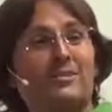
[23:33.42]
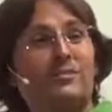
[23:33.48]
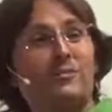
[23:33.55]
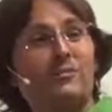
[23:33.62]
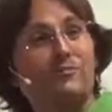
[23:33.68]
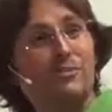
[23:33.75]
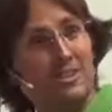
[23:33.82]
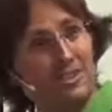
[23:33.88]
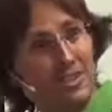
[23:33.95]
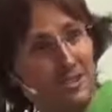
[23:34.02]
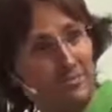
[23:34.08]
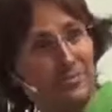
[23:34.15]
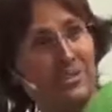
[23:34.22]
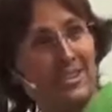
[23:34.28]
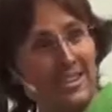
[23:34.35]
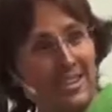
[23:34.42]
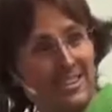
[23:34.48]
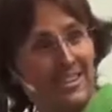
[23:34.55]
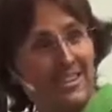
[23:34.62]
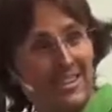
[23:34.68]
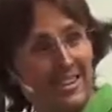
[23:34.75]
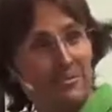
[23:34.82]
they do finish up
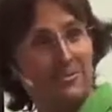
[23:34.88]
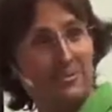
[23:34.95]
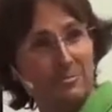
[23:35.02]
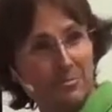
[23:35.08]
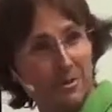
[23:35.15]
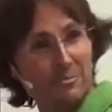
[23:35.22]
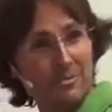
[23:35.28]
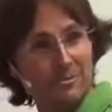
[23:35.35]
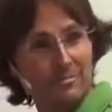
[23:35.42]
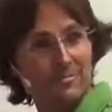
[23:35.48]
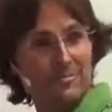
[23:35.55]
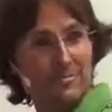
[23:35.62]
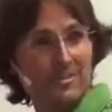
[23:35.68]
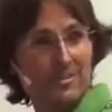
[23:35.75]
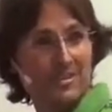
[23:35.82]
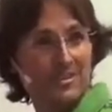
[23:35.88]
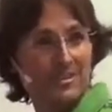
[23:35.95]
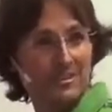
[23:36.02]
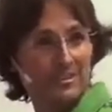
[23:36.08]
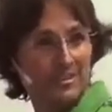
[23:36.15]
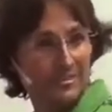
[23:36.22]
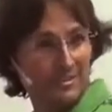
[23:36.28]
seeing that there is a problem.
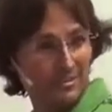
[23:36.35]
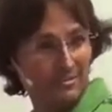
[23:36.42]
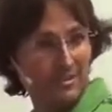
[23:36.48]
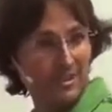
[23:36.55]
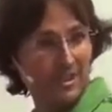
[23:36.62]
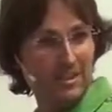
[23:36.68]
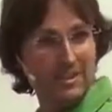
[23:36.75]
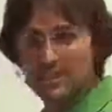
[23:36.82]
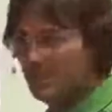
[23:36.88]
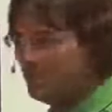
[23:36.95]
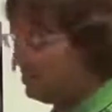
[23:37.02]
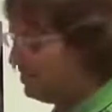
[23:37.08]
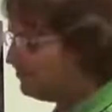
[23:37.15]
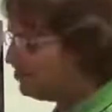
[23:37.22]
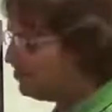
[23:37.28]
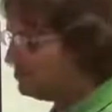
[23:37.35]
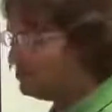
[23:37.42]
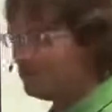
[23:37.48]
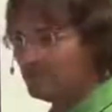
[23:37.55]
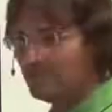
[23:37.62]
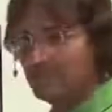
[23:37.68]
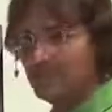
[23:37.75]
Right? Of
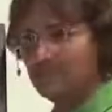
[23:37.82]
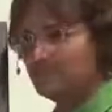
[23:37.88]
course,